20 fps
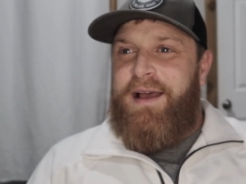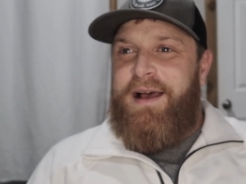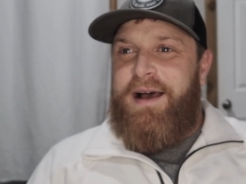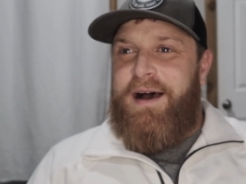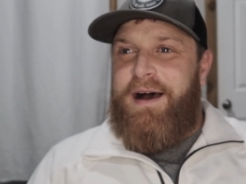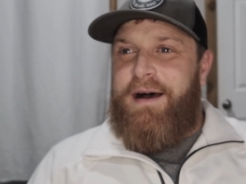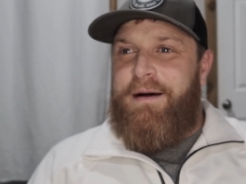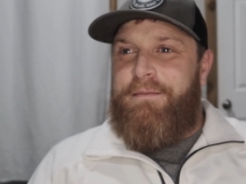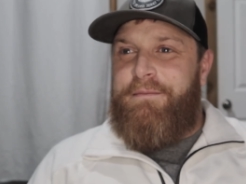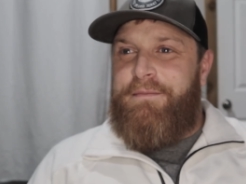
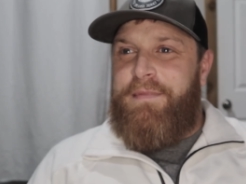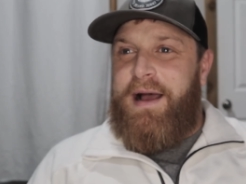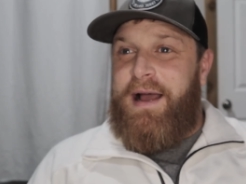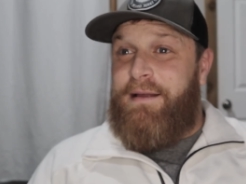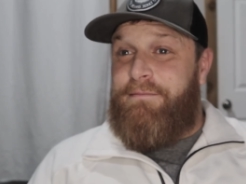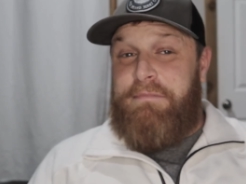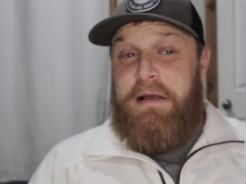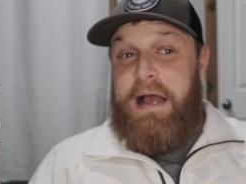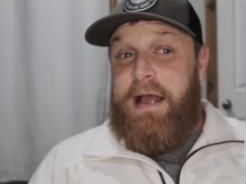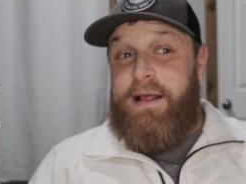um,
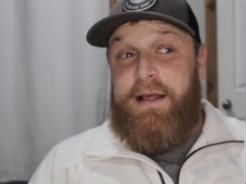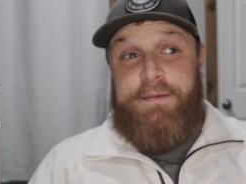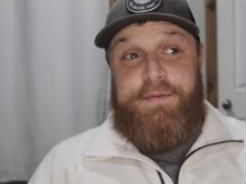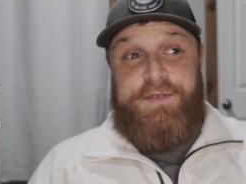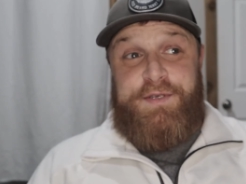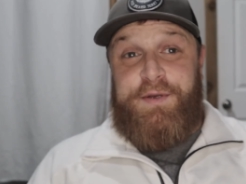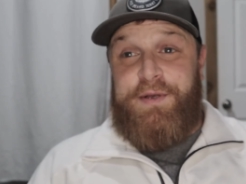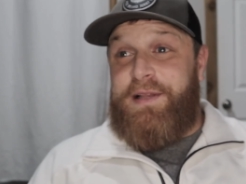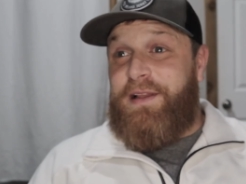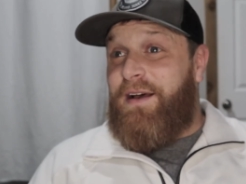I, I,
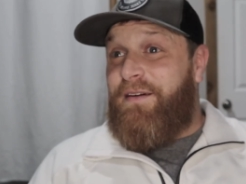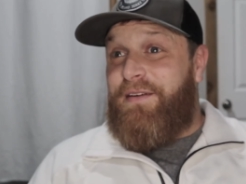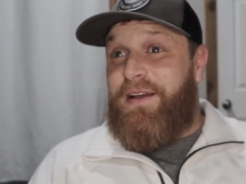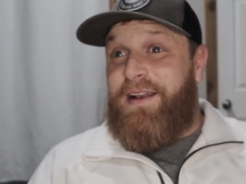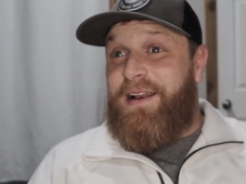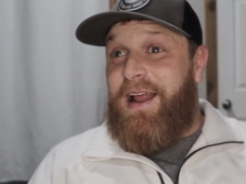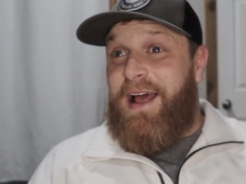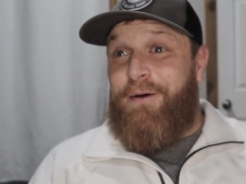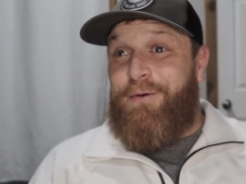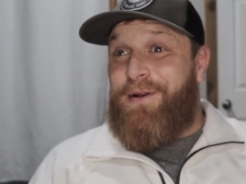absolutely love
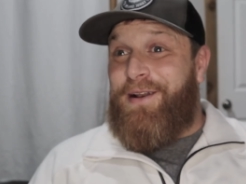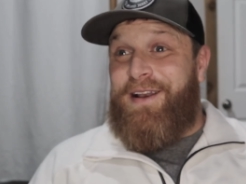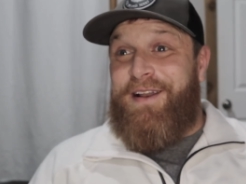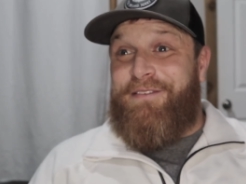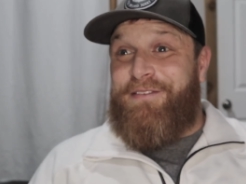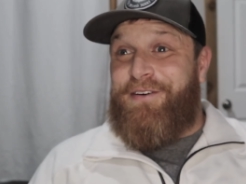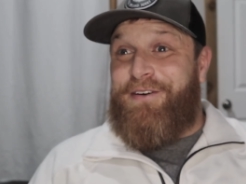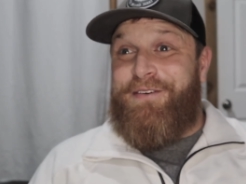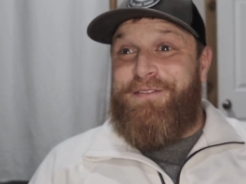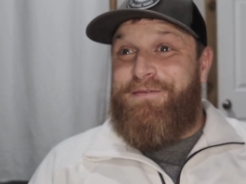it. I would have
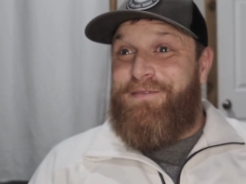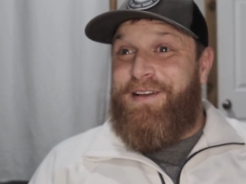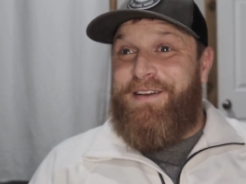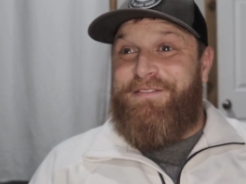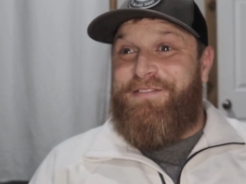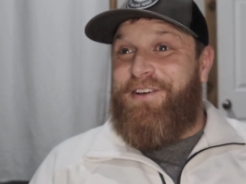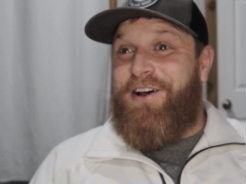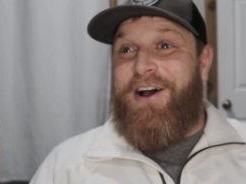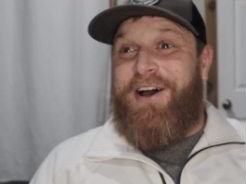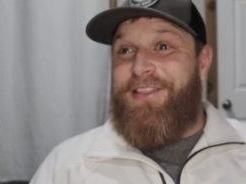never
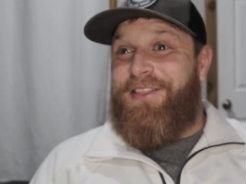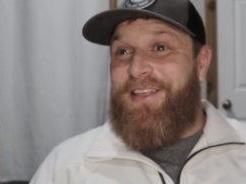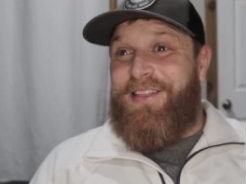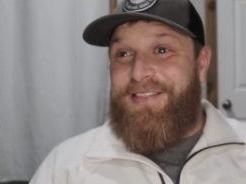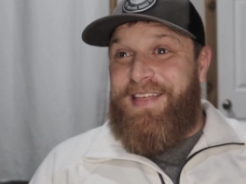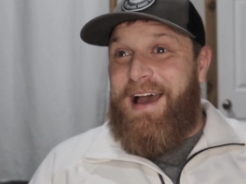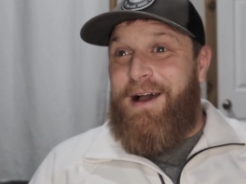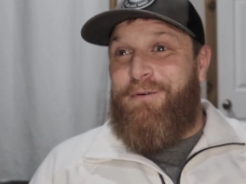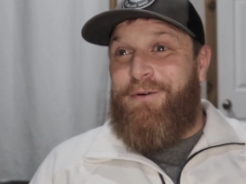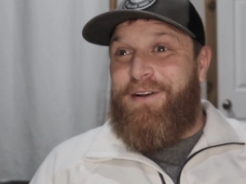have thought
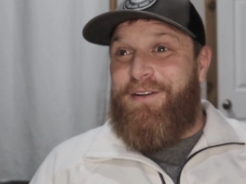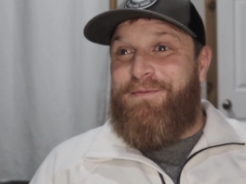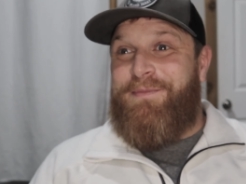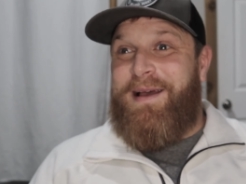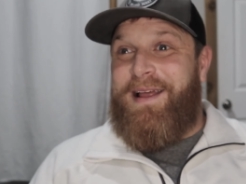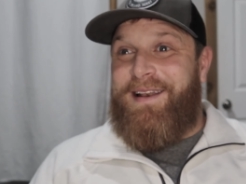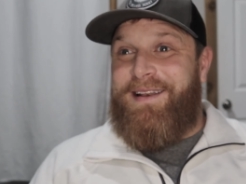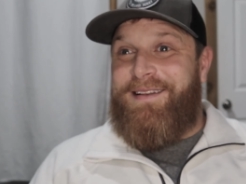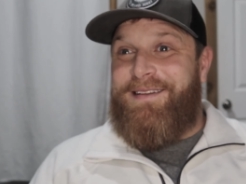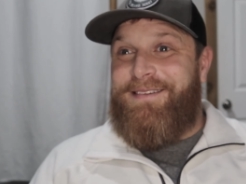that that would have
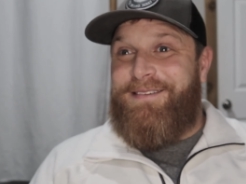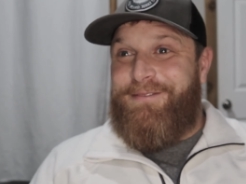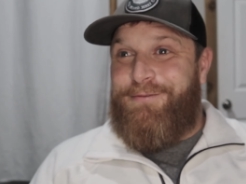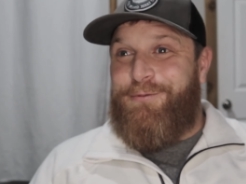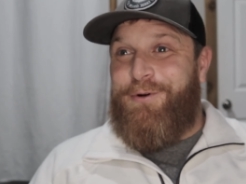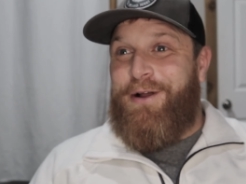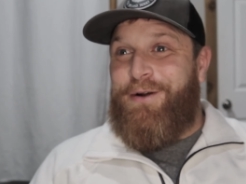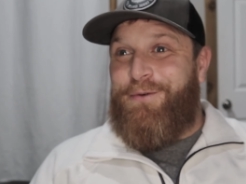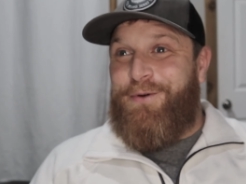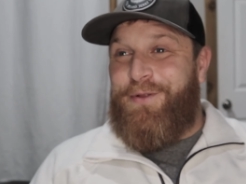been
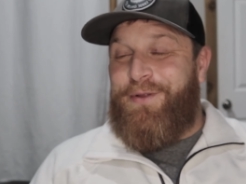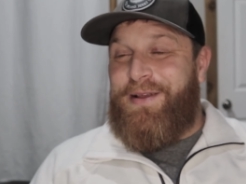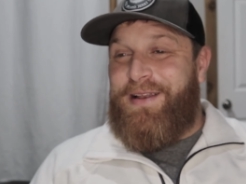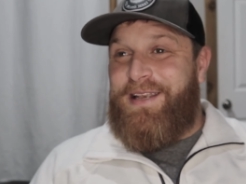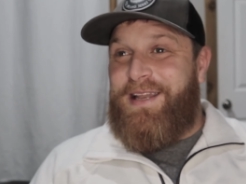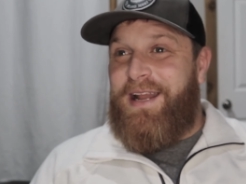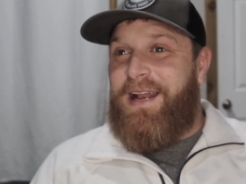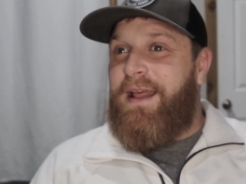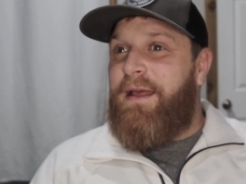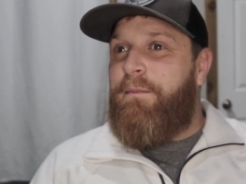what really
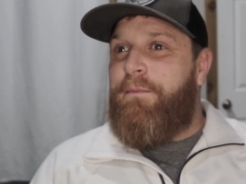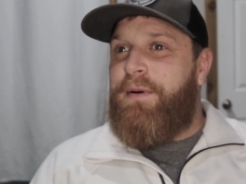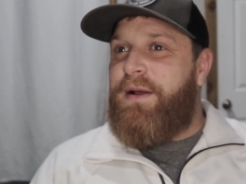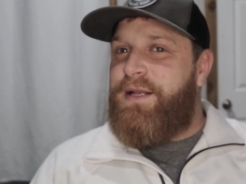did it.